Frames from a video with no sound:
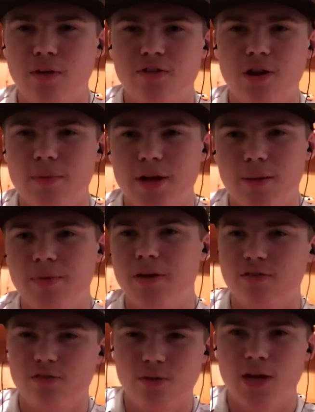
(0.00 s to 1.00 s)
They stopped making
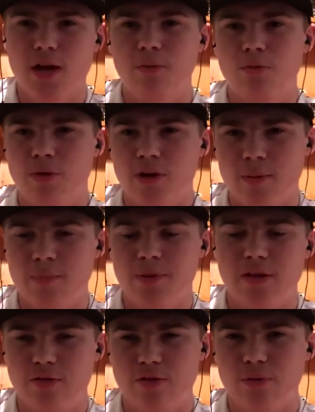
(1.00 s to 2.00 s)
PS2 games, we got a
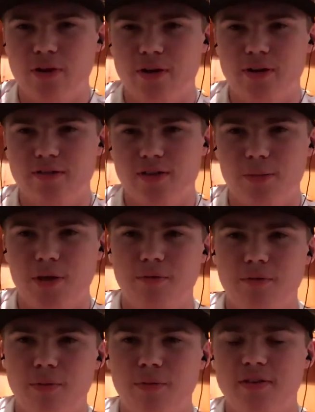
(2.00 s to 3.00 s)
PS3, and same
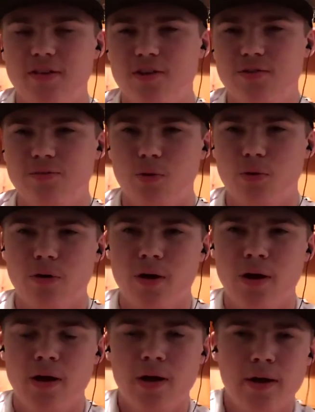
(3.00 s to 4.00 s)
thing for the PlayStation 4.